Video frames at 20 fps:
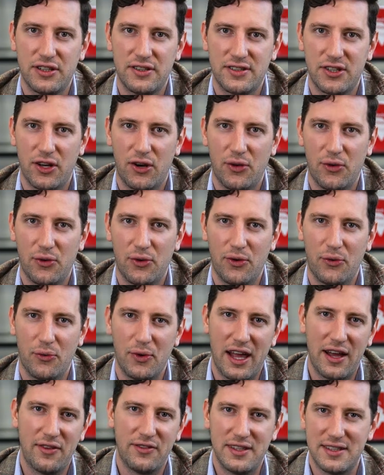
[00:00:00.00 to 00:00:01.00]
so
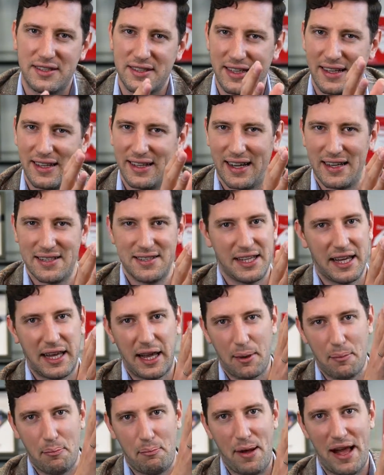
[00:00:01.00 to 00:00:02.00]
we have this
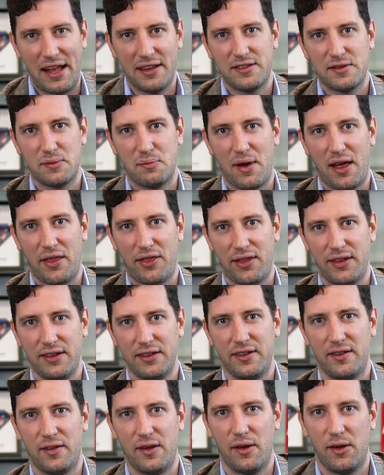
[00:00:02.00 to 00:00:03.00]
classic BANT
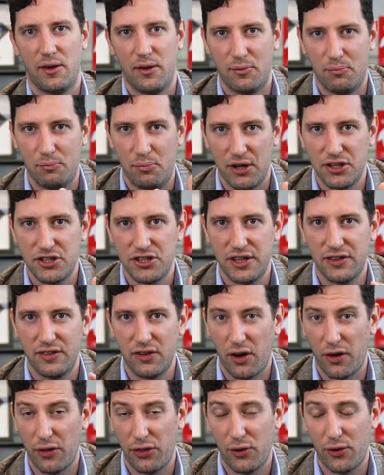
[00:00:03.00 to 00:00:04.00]
method, budget,
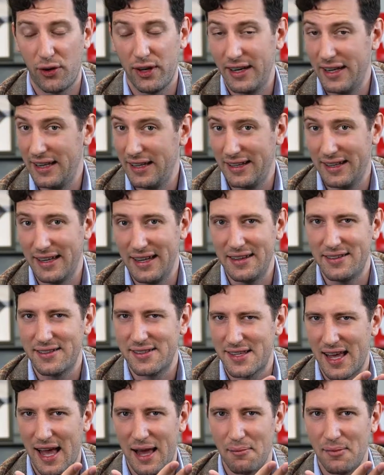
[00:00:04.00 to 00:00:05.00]
authority, need,
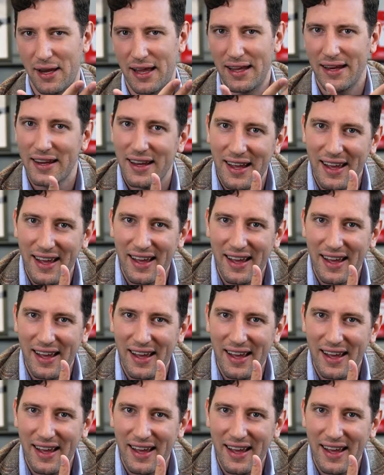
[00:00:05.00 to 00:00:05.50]
timeline.